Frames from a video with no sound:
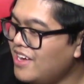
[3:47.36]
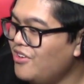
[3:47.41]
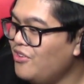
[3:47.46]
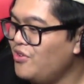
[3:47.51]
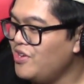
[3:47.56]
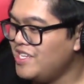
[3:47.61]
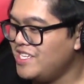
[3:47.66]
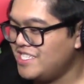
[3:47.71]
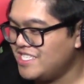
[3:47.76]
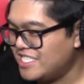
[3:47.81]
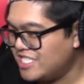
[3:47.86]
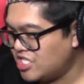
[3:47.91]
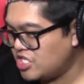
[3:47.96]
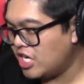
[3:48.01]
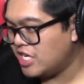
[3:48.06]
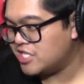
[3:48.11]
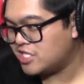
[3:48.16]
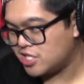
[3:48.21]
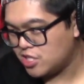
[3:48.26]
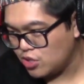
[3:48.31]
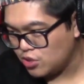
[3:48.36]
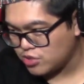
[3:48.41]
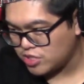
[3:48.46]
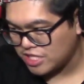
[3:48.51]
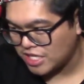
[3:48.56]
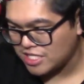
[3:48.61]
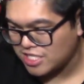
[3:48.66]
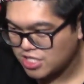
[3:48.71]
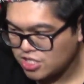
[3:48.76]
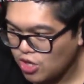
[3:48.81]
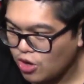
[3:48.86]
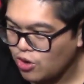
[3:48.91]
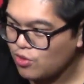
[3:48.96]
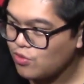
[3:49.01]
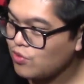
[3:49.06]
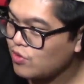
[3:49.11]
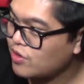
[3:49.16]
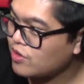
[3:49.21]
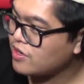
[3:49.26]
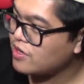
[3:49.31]
What is this translucent
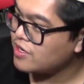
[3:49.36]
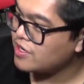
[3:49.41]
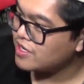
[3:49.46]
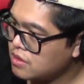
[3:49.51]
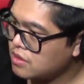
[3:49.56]
stonework?